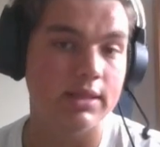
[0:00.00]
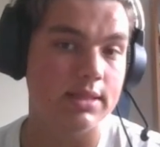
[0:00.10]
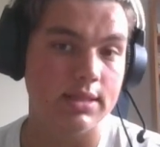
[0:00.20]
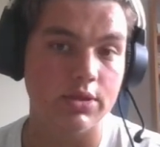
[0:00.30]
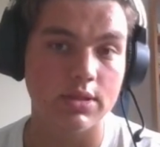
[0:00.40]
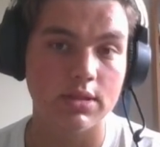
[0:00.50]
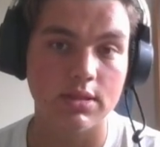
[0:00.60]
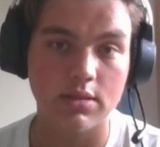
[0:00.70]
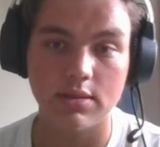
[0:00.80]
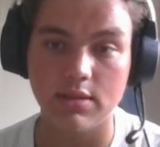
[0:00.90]
and this is
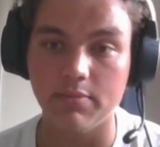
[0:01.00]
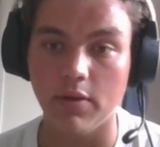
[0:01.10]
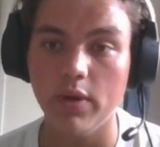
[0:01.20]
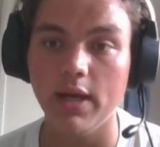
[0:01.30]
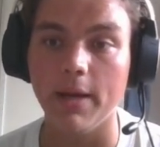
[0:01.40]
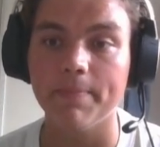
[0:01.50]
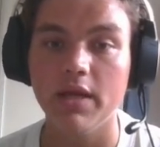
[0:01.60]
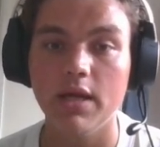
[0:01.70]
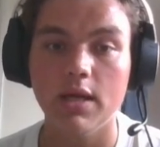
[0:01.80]
just simply winning.